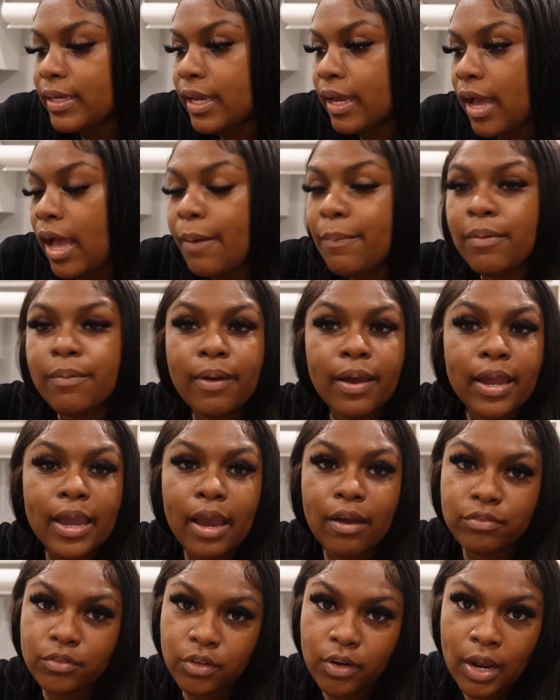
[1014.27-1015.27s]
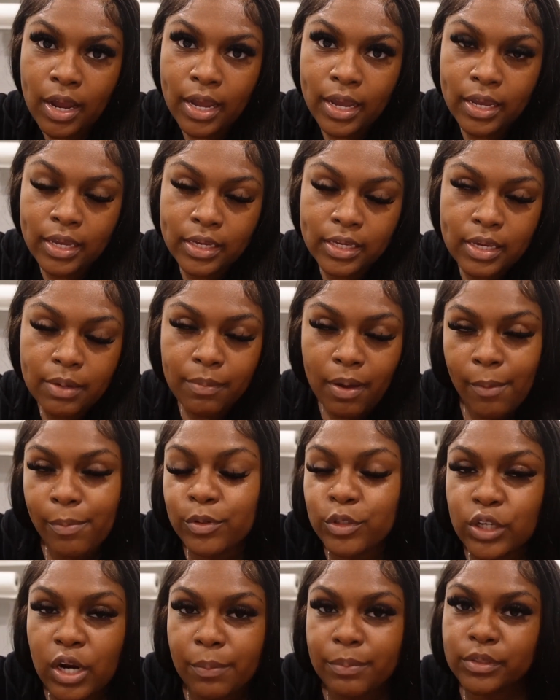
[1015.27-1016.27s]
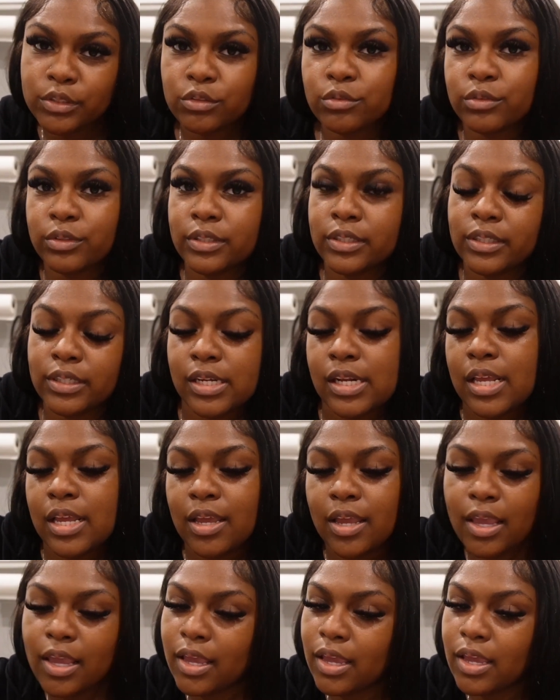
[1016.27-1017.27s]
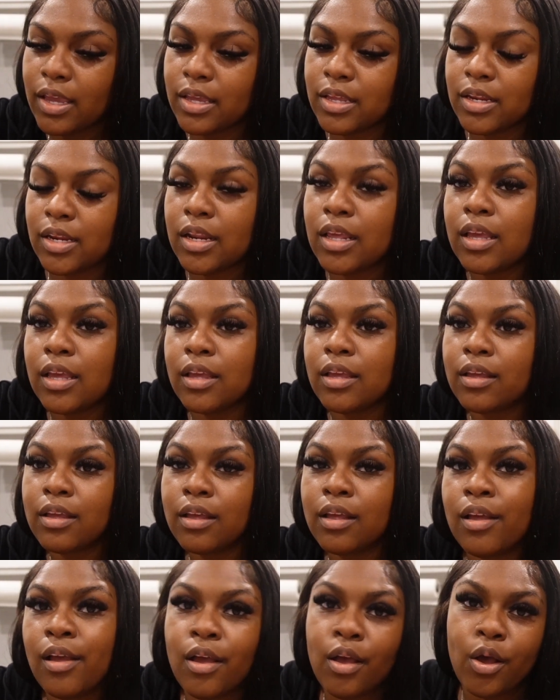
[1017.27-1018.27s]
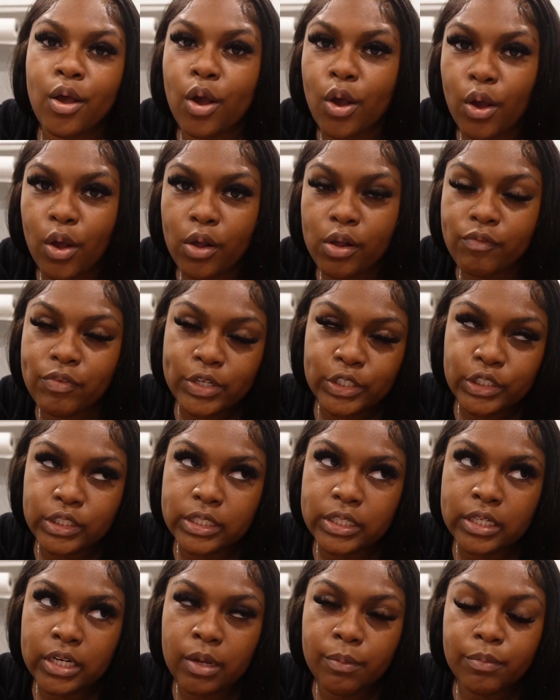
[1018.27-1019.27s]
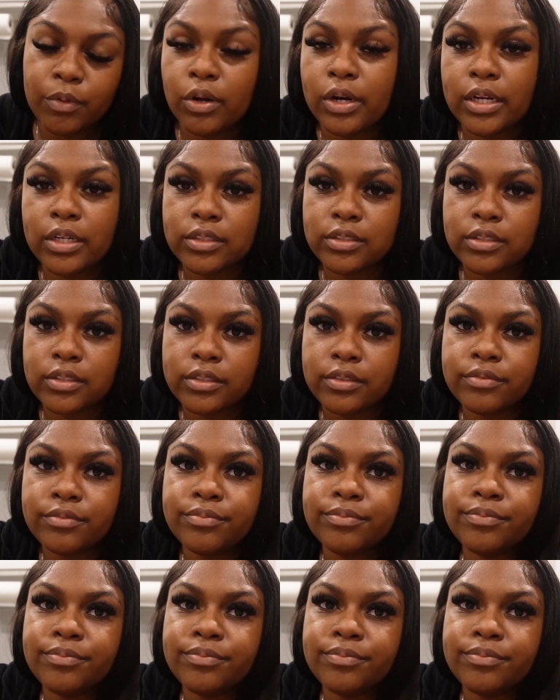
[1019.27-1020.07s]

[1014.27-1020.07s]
Yeah, I'll be back after I get my pajamas on and finish cleaning up and all that good stuff.